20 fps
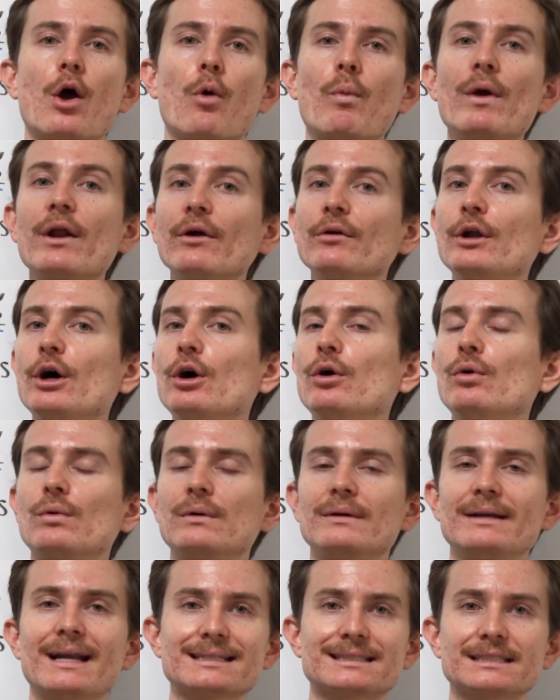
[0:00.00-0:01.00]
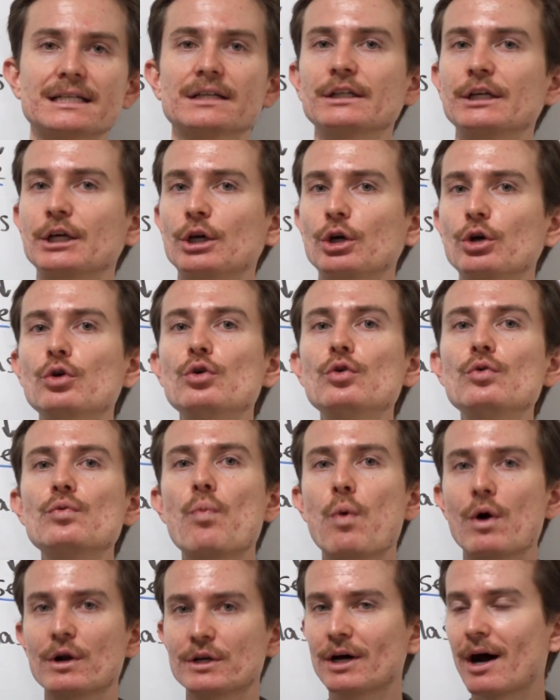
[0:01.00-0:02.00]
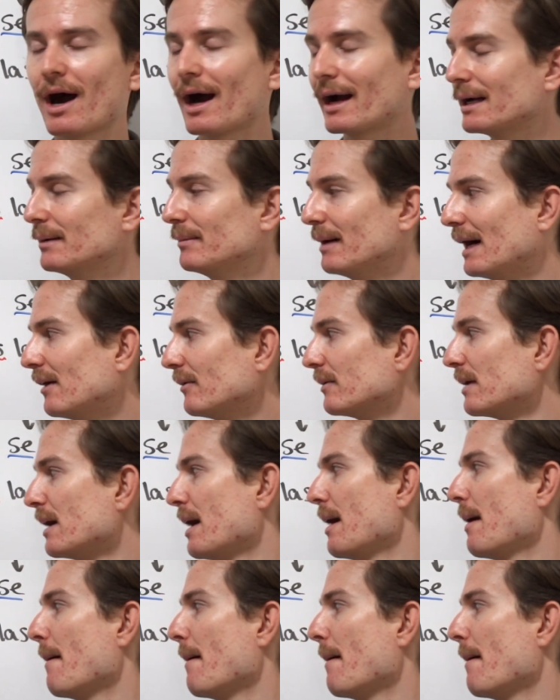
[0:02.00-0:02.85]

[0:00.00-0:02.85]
We don't know necessarily who we're talking about,